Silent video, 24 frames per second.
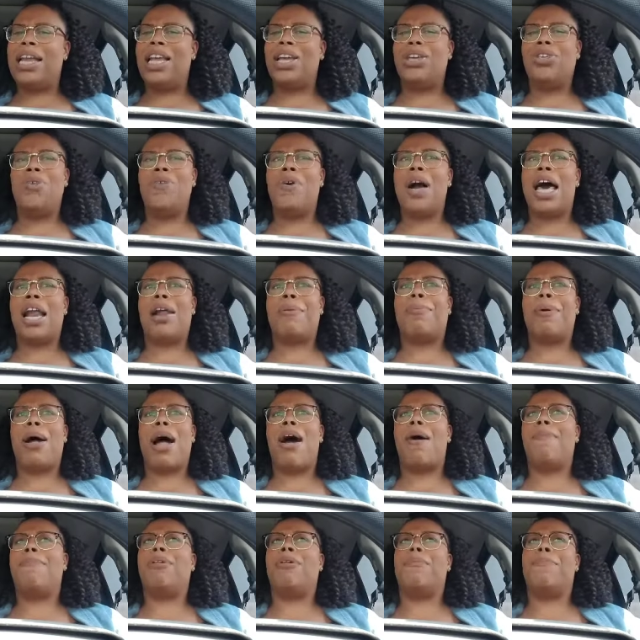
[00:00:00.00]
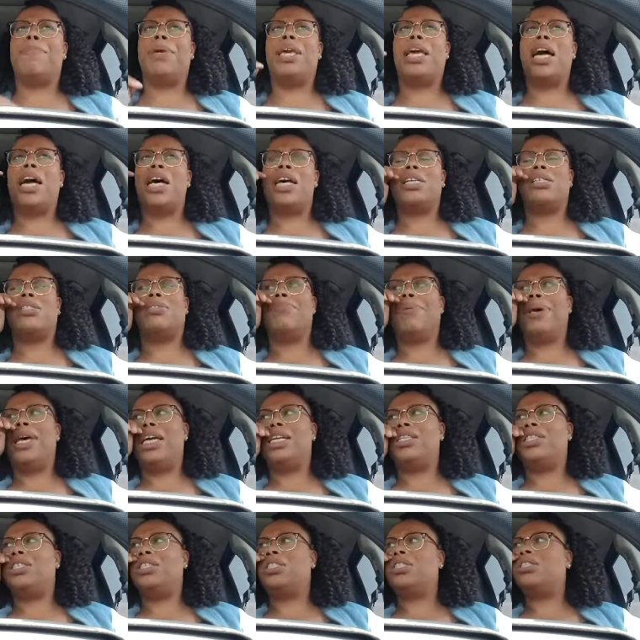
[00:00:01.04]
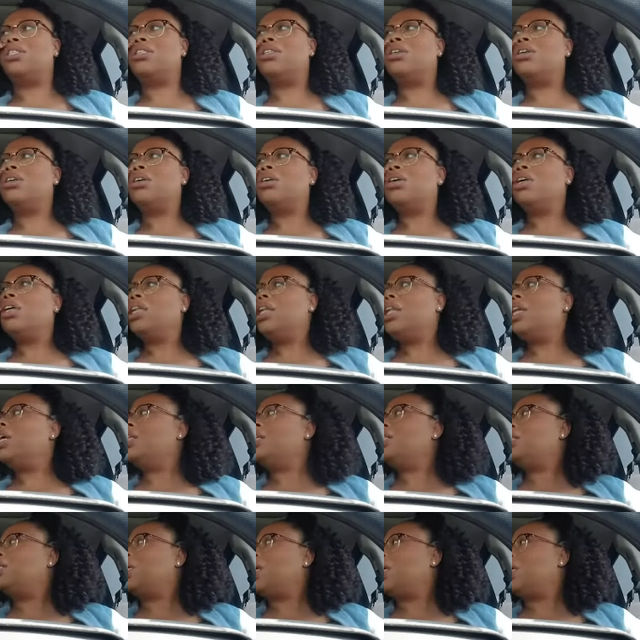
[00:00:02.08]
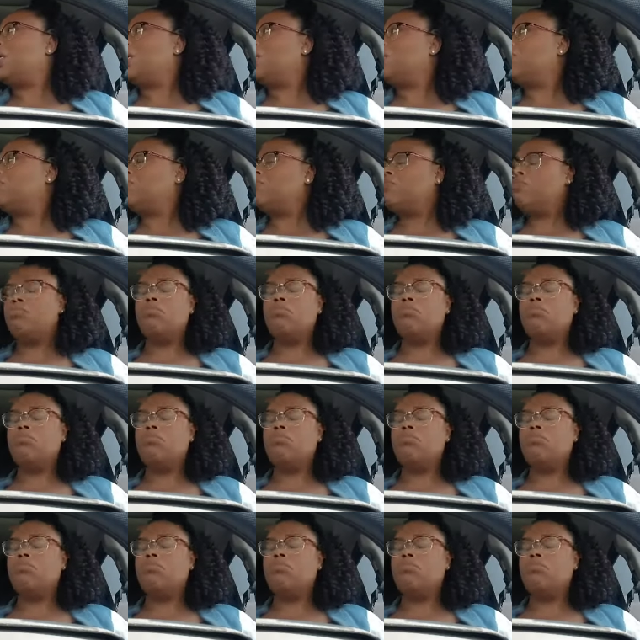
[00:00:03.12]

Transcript: then you got a problem because, bitch, listen.